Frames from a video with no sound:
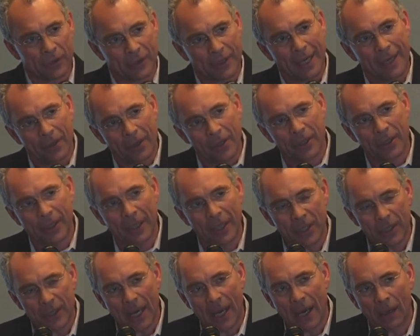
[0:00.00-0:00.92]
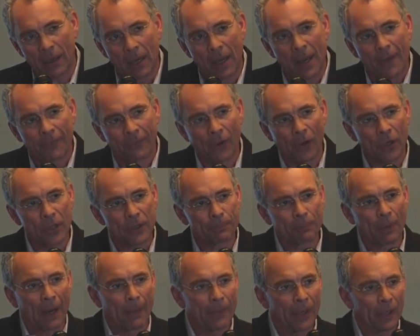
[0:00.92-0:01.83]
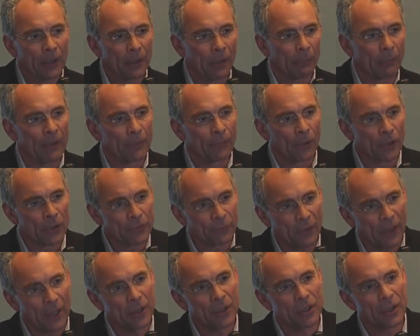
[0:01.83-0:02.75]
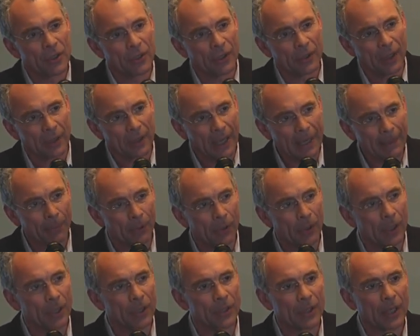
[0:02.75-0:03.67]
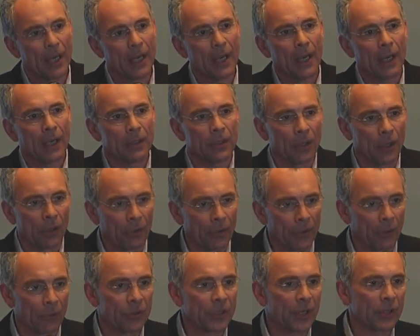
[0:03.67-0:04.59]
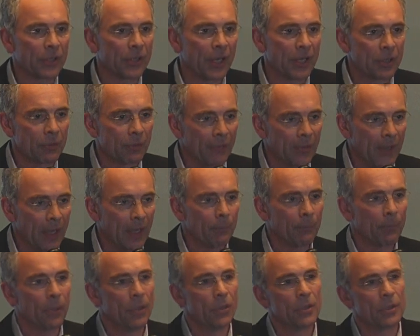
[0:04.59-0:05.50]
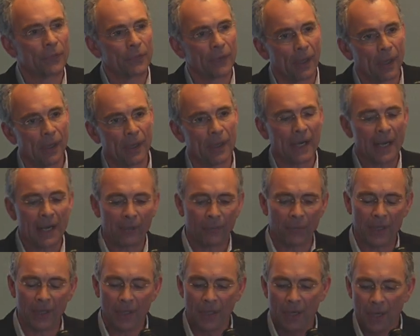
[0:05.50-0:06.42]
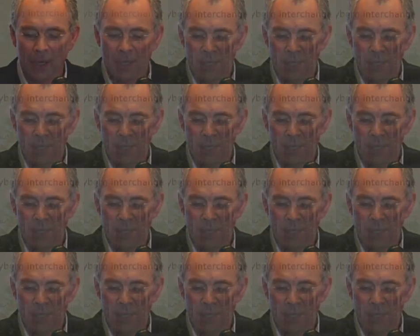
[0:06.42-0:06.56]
state of the cities now, focused primarily on reverse frontages in the neighborhoods. And those successes we've had on Boones Ferry and Avery